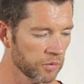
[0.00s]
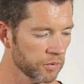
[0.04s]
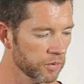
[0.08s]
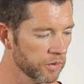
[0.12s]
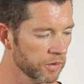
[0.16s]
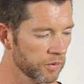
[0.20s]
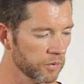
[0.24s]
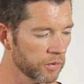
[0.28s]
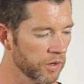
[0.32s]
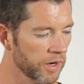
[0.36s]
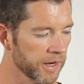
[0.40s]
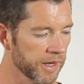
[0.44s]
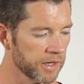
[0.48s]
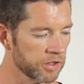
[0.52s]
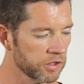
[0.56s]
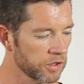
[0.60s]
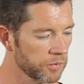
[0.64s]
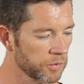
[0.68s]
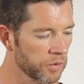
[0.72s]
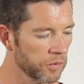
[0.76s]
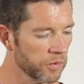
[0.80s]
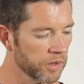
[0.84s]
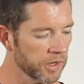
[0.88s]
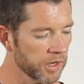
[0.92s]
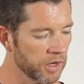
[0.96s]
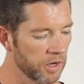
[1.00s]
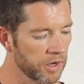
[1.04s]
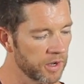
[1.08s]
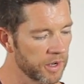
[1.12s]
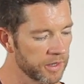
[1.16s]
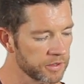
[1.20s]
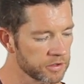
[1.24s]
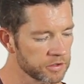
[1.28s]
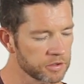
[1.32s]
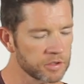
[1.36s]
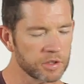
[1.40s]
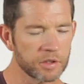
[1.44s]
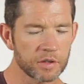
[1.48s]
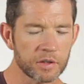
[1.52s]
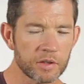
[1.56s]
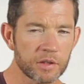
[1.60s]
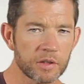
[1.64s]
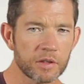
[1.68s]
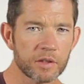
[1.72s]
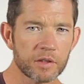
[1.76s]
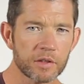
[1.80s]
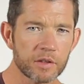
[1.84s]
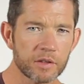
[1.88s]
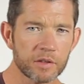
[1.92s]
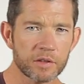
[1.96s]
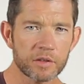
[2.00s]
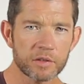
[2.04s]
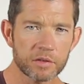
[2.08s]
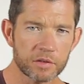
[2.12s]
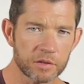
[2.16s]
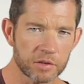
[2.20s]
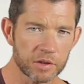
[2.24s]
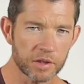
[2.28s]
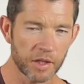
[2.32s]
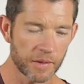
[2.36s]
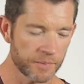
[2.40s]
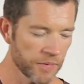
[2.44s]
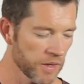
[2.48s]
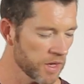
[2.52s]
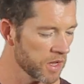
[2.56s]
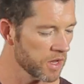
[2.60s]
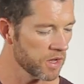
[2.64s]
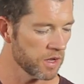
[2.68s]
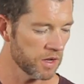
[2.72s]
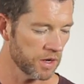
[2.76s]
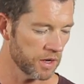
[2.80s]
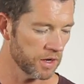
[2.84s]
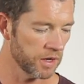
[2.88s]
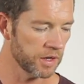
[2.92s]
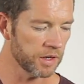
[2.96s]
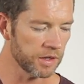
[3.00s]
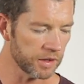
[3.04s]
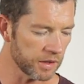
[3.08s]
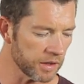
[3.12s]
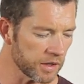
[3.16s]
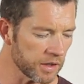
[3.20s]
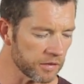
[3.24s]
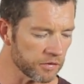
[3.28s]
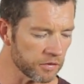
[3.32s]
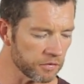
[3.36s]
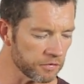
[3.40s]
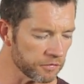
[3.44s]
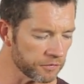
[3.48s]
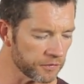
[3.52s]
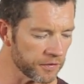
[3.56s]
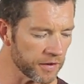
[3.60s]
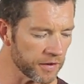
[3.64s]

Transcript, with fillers: where, where I get to the bit where I go, I still haven't